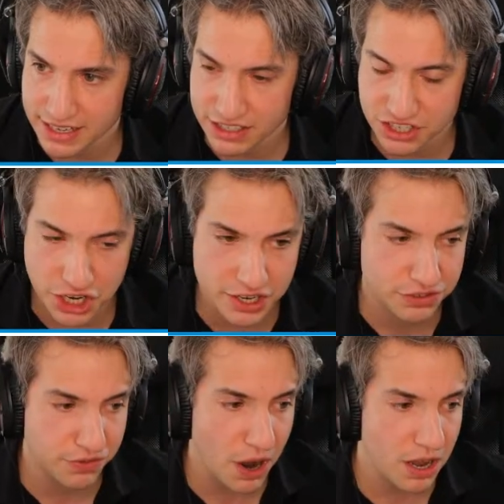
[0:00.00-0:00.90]
is change
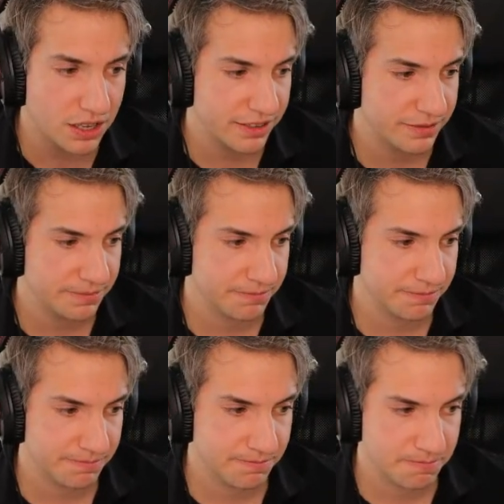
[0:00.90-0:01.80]
font.
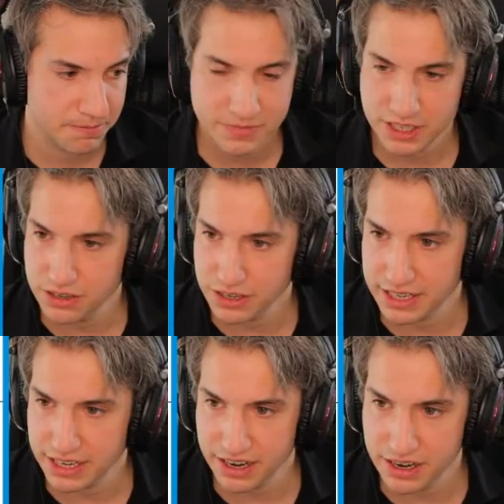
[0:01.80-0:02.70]
Gonna
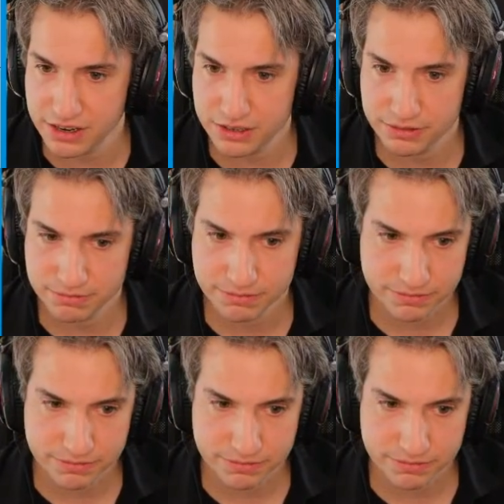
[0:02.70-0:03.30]
click here.